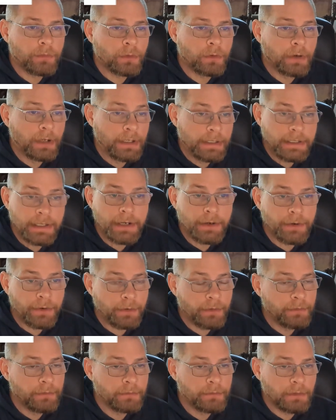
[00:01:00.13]
a
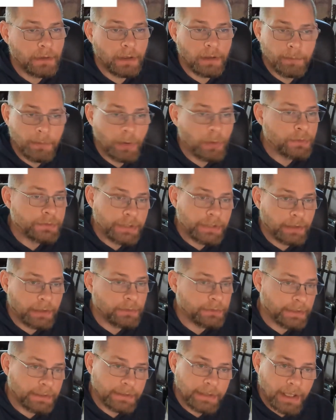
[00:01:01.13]
year,
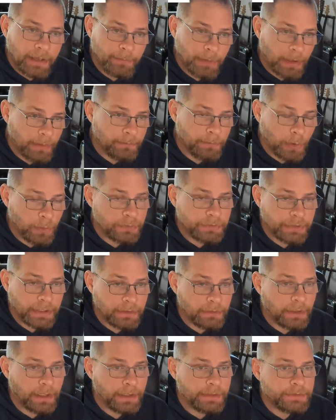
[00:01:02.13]
motorcycles. I have my
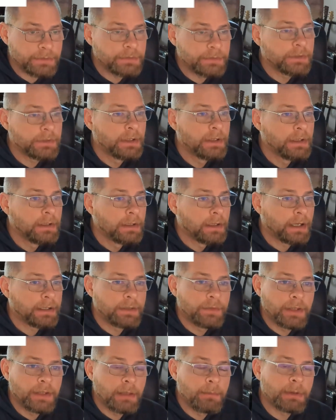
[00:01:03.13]
motorcycle license. I did
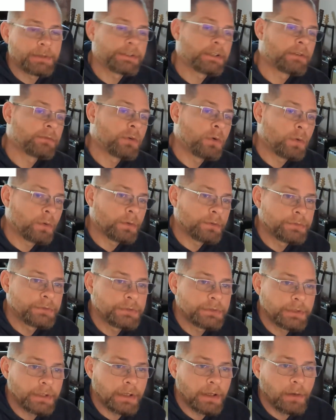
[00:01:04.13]
the MSF
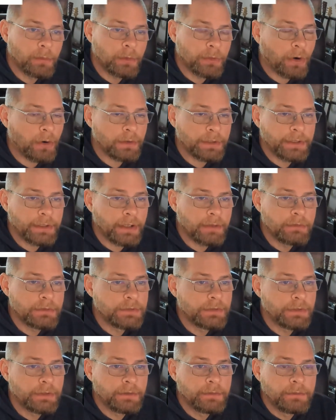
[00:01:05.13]
course with Harley
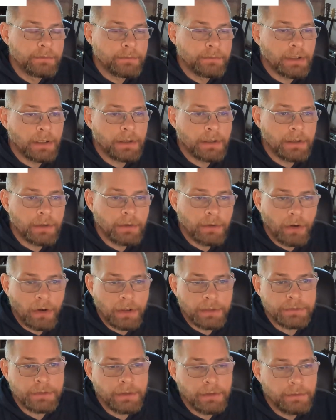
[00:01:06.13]
Davidson here in
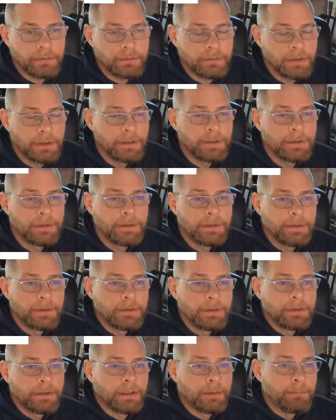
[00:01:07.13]
Austin
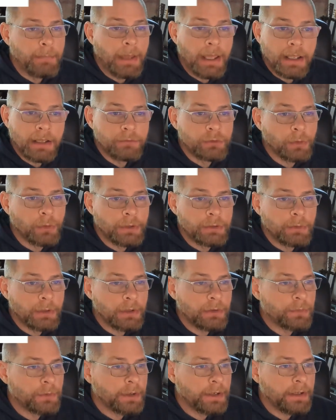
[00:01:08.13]
in May of
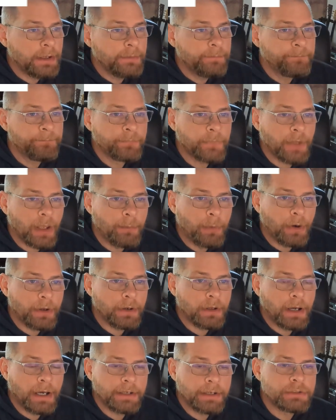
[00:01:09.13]
2023. I bought a
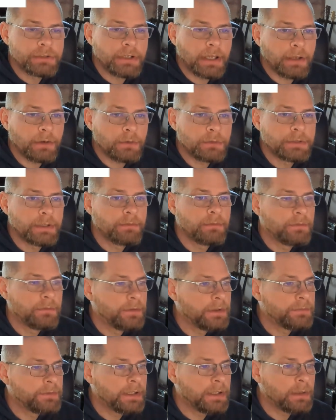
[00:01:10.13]
Honda Shadow
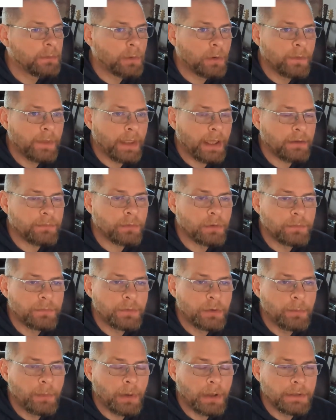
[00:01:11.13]
750, rode that for a
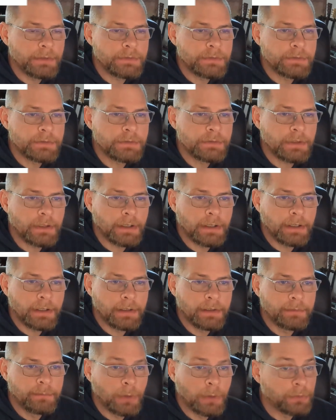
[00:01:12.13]
few months,
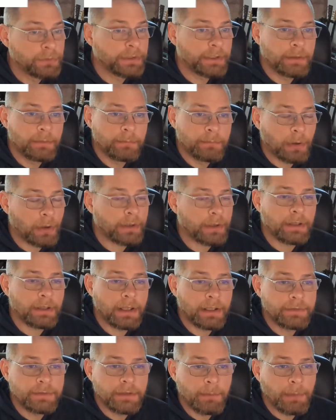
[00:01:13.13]
mostly in parking
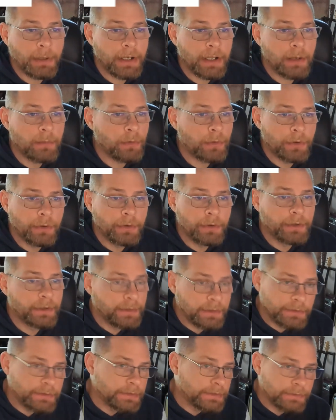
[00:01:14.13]
lots and in my neighborhood and
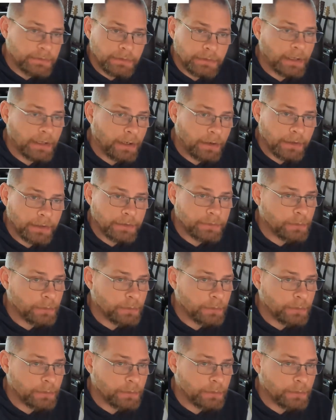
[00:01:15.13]
in just areas